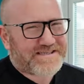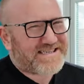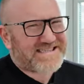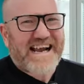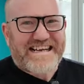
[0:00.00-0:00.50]
because
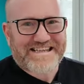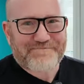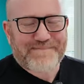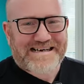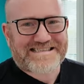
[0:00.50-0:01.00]
that's kind of the
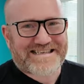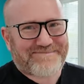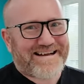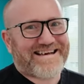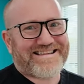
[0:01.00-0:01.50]
master
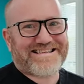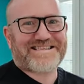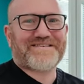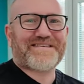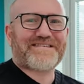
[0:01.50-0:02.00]
plan that's
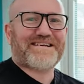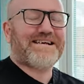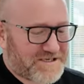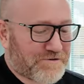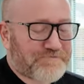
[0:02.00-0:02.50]
going on there.
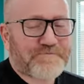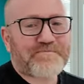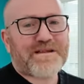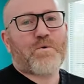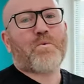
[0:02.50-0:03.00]
So,
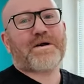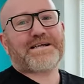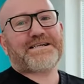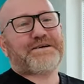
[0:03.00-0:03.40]
what did I